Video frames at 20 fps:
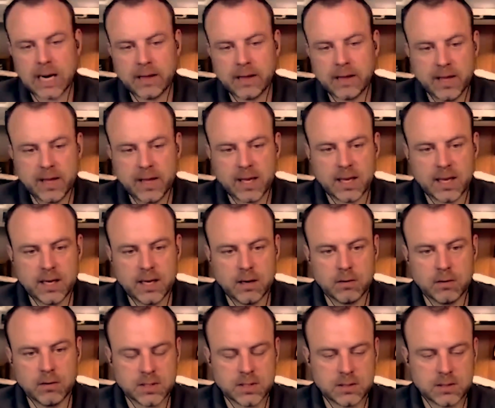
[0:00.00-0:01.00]
think,
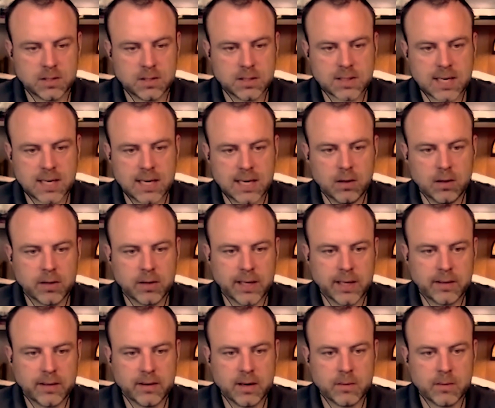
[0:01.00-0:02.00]
just kind of looking at
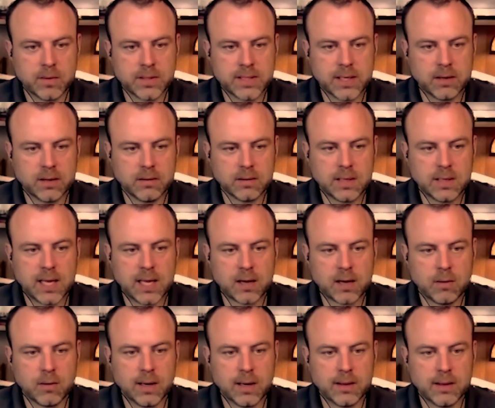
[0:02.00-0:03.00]
the numbers here, the
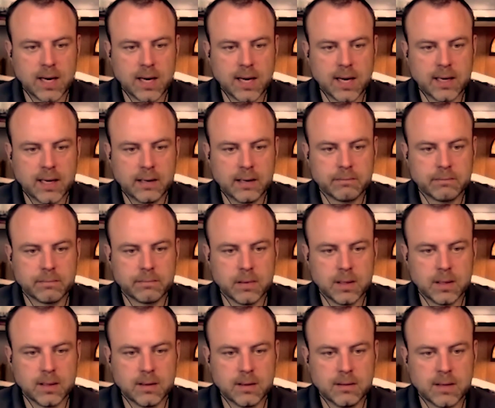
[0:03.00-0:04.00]
takeaway
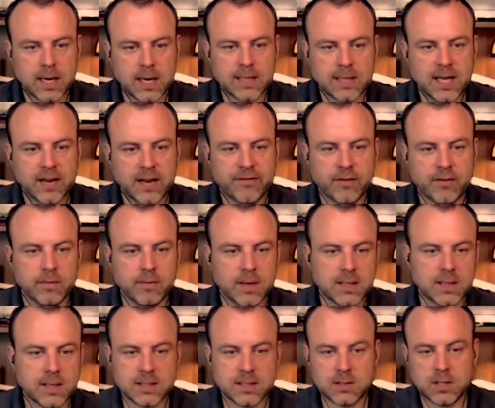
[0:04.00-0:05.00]
that I take from this
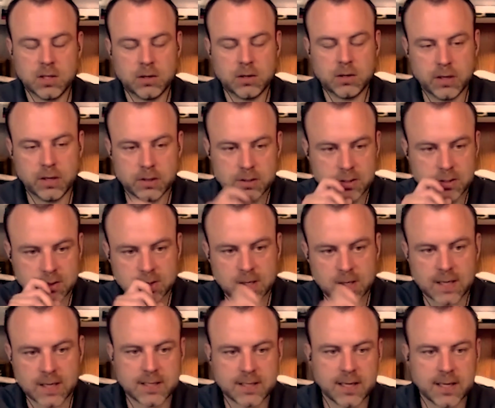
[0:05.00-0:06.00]
is you're
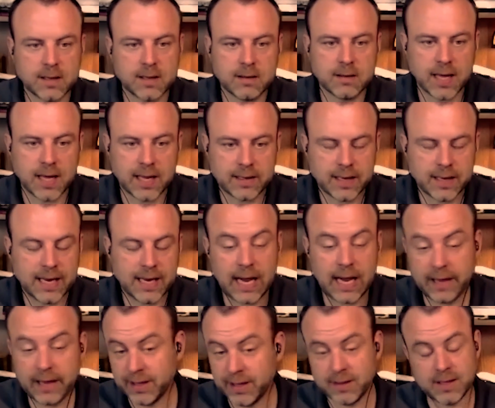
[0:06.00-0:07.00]
suggesting that, and I
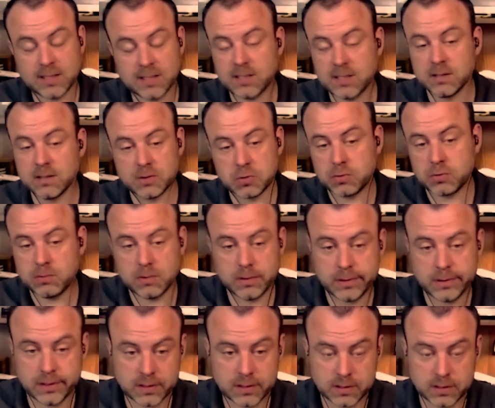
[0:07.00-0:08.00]
think
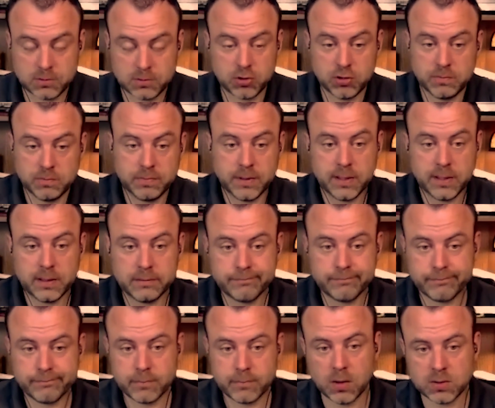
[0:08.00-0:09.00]
this should be
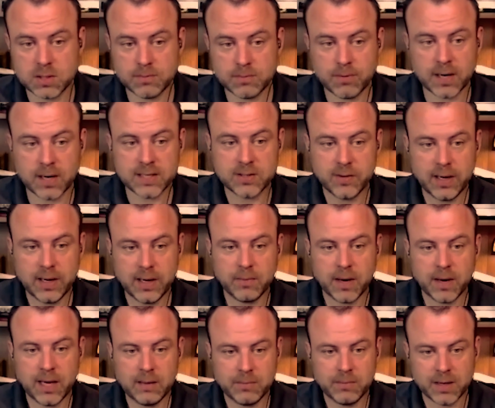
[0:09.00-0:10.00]
no surprise to
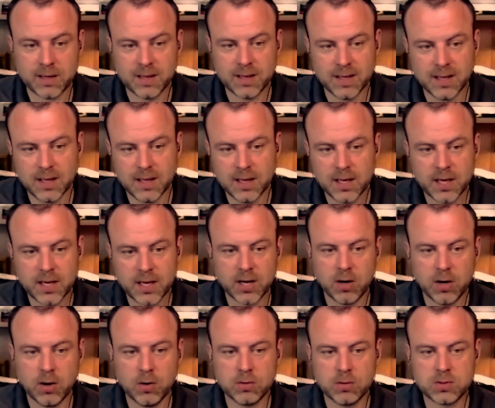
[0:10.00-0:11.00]
anybody, but
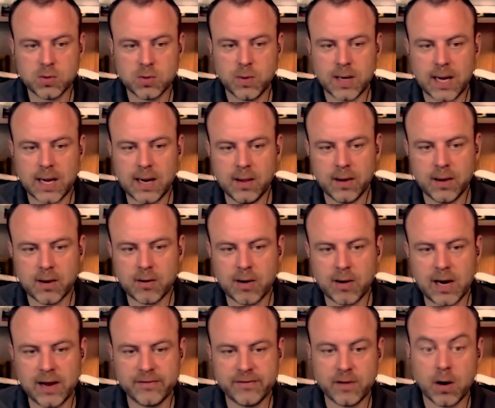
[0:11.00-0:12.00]
twin aisle
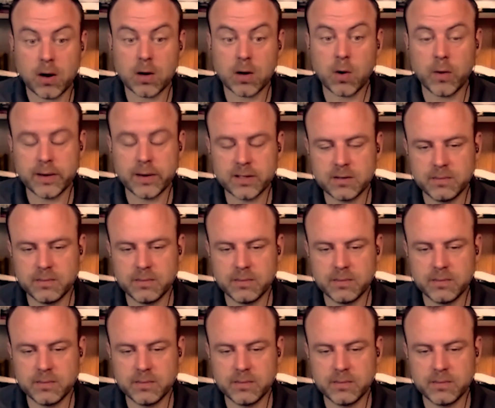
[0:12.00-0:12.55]
aircraft are going to